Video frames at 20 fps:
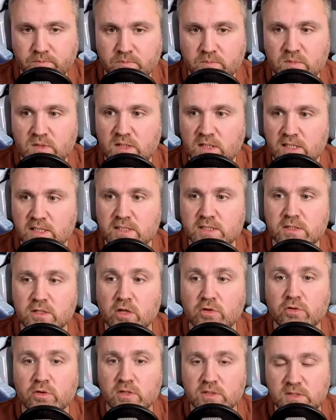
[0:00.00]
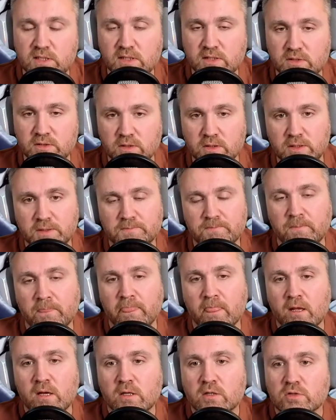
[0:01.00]
It's not nothing, sorry.
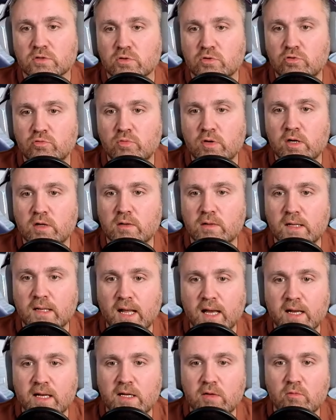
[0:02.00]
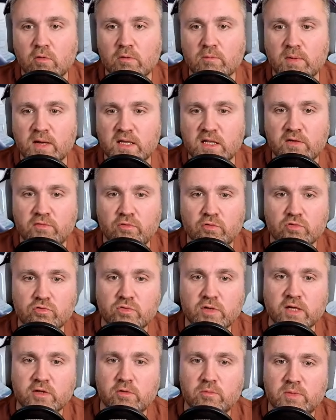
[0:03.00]
So you will likely want by default to
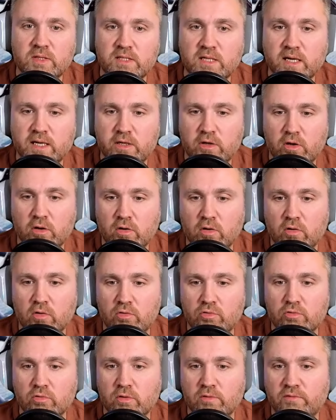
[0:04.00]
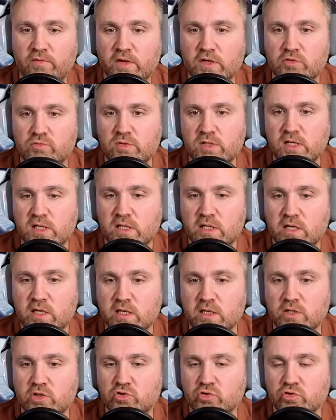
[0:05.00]
get a bit higher on your infantry, and here
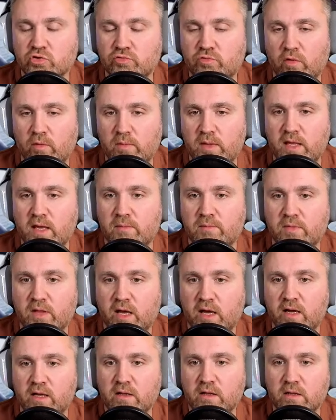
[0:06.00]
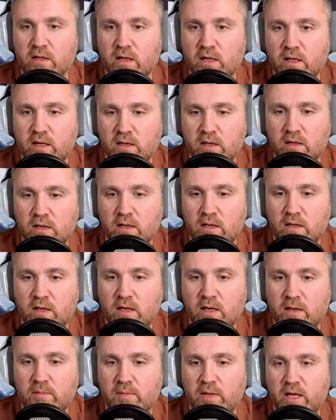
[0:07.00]
it shows for me, I'm 9,
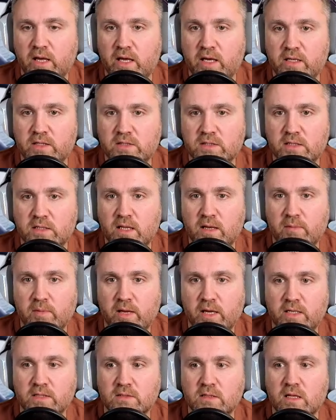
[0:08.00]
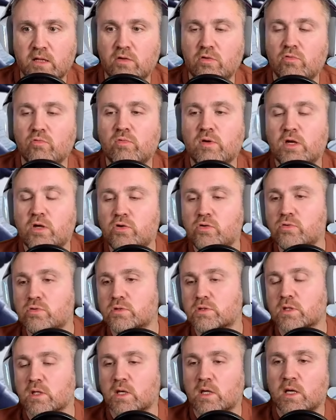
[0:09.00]
I'm 8, and I'm 8. Then you
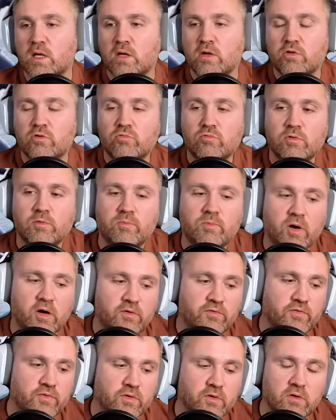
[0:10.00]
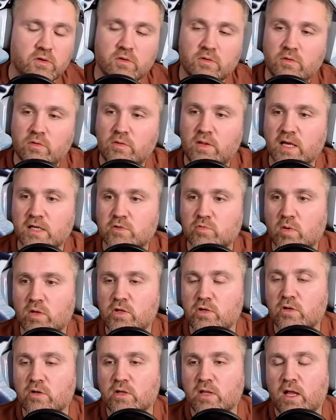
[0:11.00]
will buff the next one
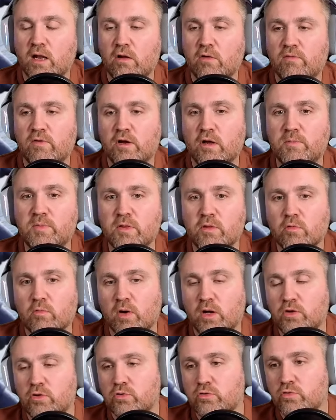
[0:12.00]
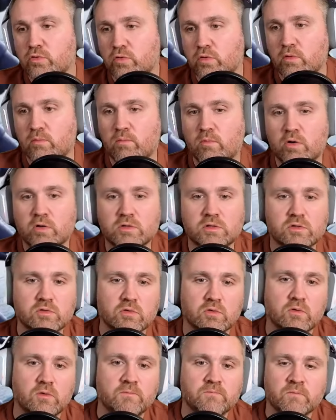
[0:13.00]
you're gonna level up is the one you use the most.
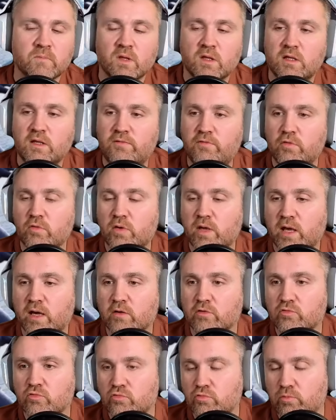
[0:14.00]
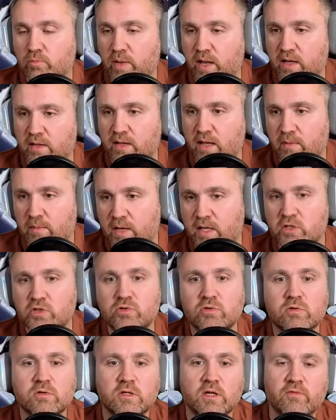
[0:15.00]
So if you care to do bear damage,
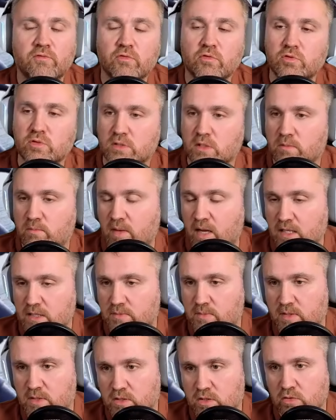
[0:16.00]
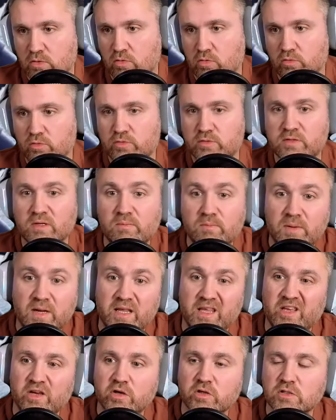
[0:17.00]
you're gonna focus on marksman second. Some
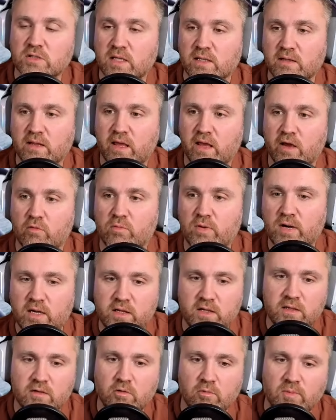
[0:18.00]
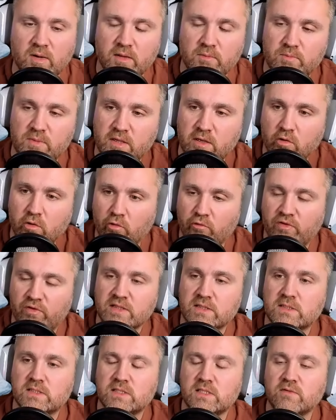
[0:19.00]
players that care really about being
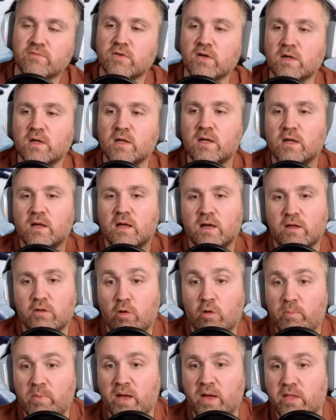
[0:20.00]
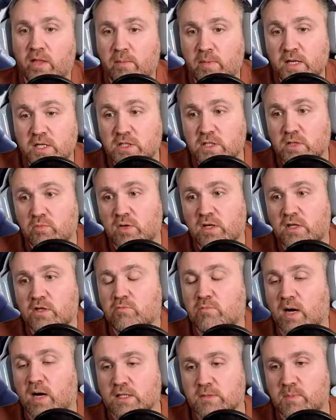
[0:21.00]
offensive and on bear damage, they will do
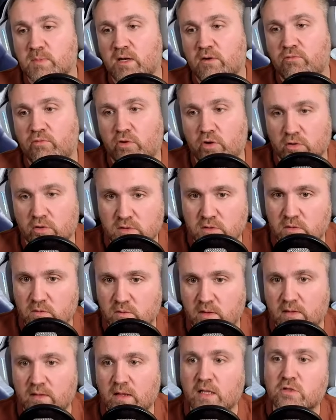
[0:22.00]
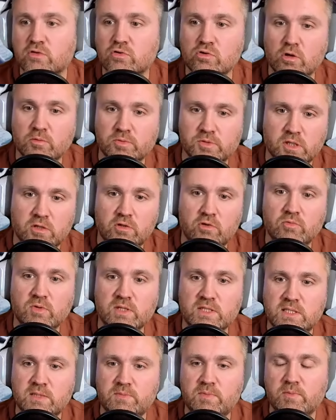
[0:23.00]
marksman first. That's an option. You will
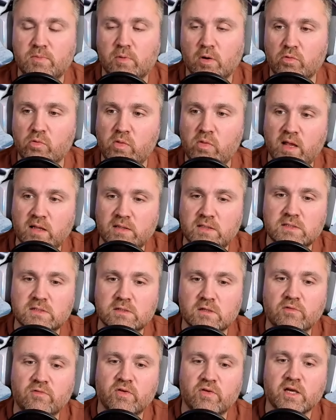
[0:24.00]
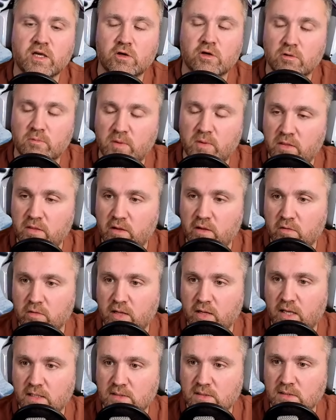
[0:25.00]
see people do that. It's not very common
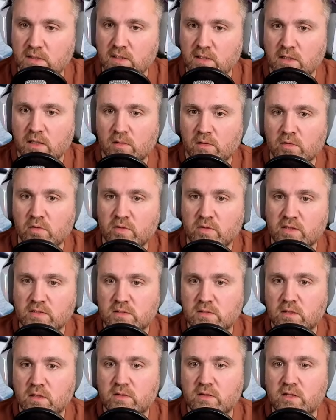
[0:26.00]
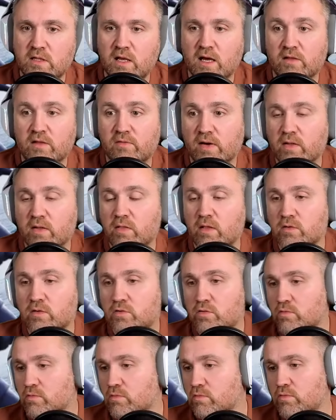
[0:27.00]
nowadays, because that's not the advice that, you know, you